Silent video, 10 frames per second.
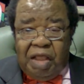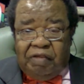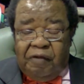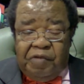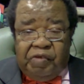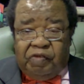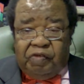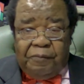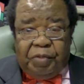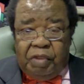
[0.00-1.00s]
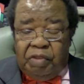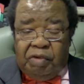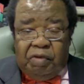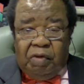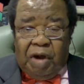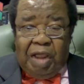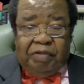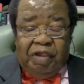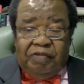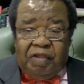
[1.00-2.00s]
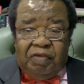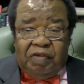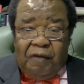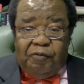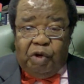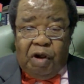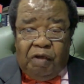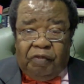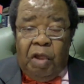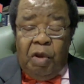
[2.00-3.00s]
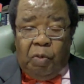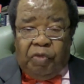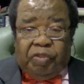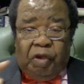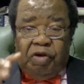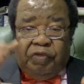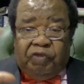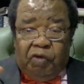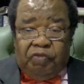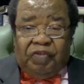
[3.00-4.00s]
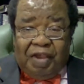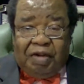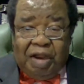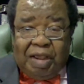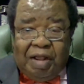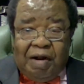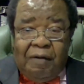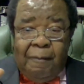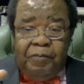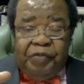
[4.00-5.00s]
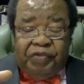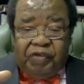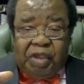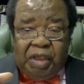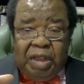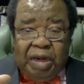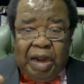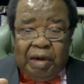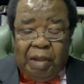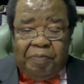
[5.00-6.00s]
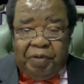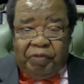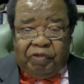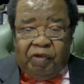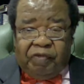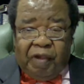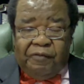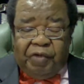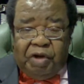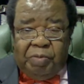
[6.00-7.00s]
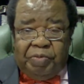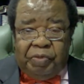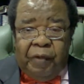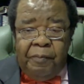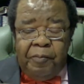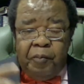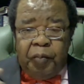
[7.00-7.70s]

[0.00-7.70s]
that's even something the United States have not, with all its own technical skill and apparatus available,